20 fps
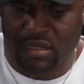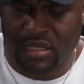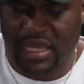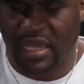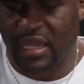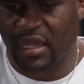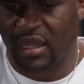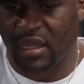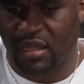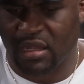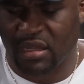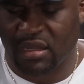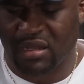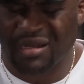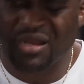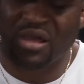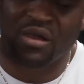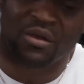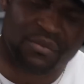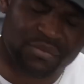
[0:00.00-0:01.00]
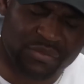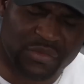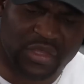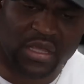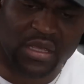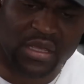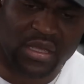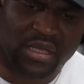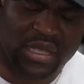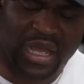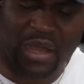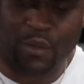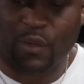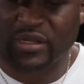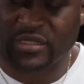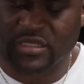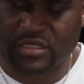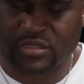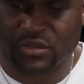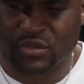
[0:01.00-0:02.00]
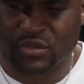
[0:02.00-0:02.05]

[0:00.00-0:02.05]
yeah, no, I wanted